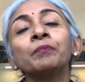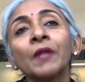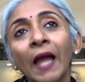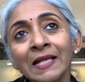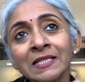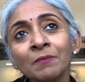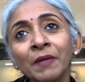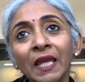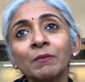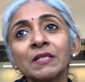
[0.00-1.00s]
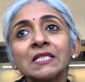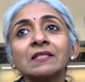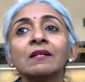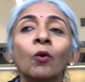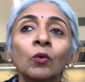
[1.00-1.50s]
As I became an
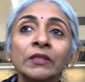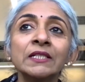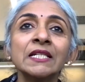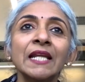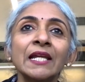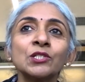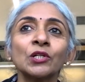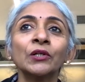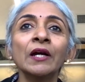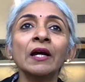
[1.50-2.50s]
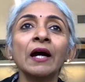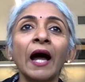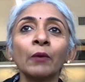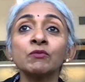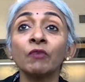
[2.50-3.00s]
older teenager, I
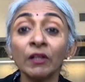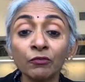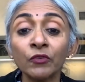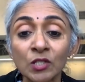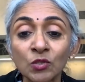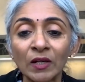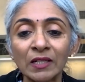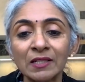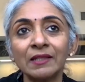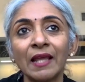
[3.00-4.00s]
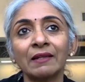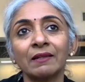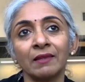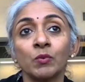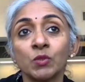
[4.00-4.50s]
was very frustrated that
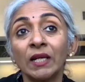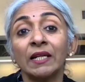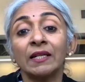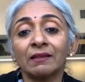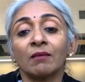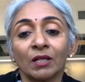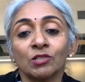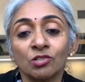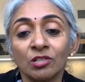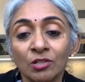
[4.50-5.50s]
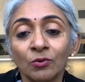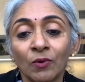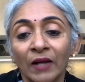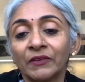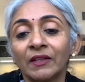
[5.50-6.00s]
there was really nothing much to do
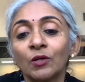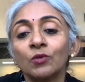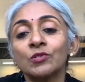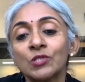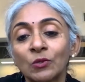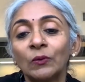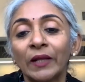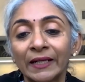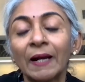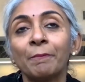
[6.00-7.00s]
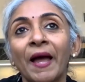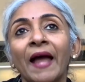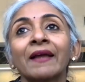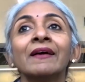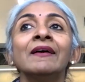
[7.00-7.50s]
other than go to school and come back.